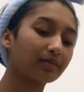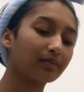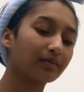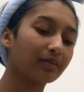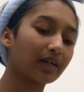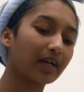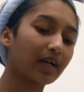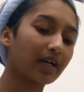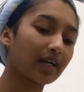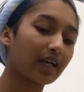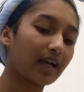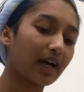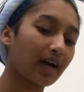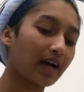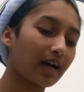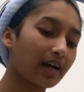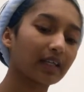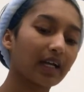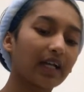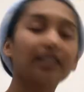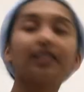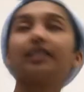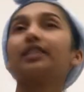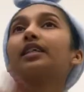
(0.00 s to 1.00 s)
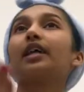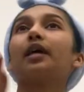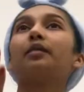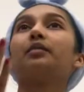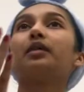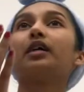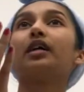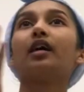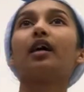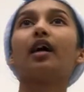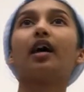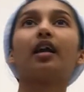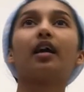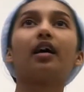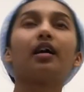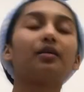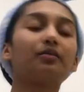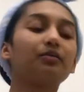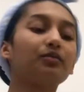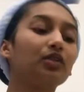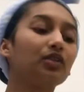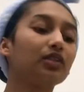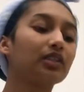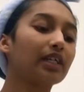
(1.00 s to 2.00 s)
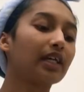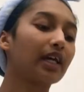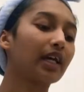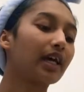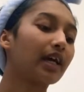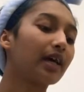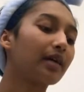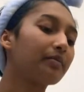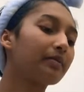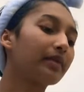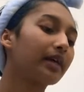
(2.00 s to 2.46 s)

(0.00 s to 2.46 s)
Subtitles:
but yeah, I just kept it and I'm using it.